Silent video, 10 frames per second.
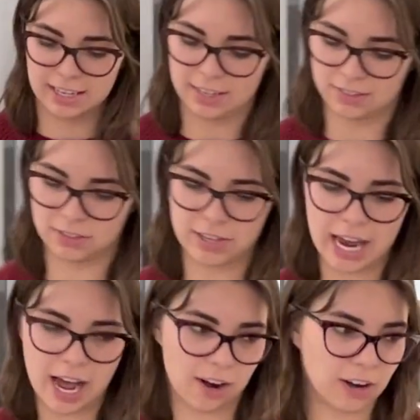So
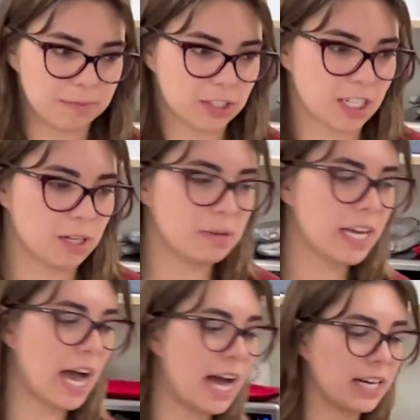now I'm just going to
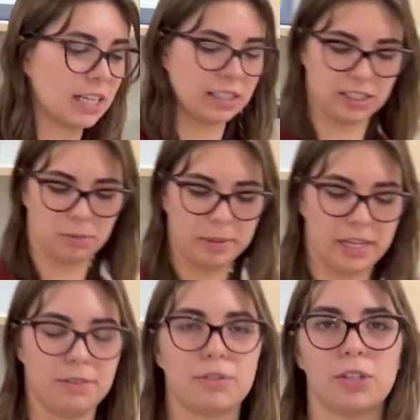be adding a little
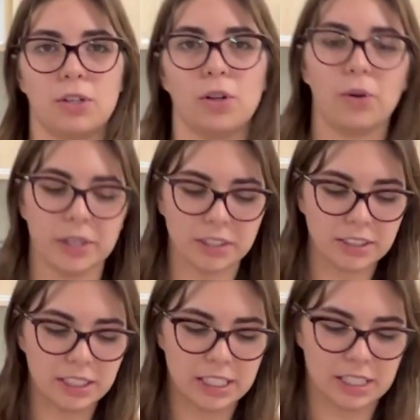bit of canola oil
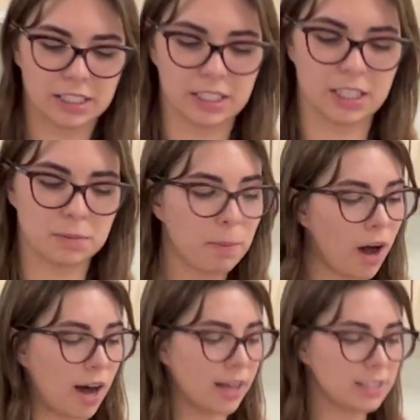to this
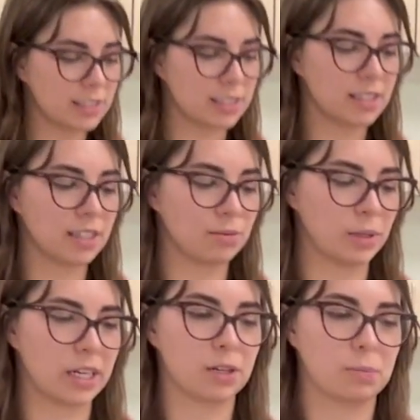pot
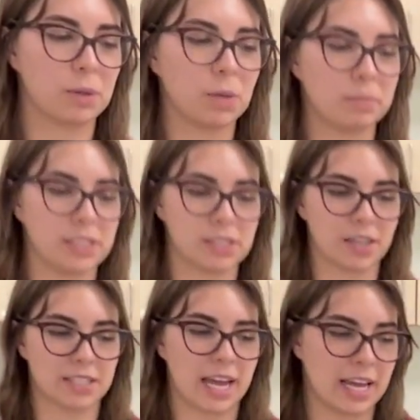where we will be
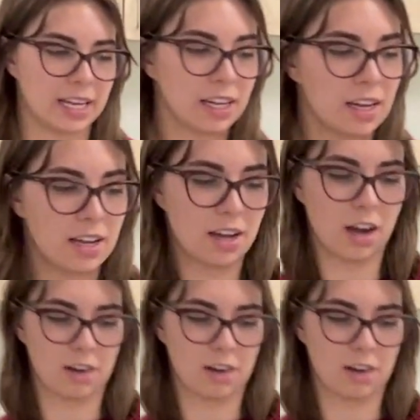sauteing our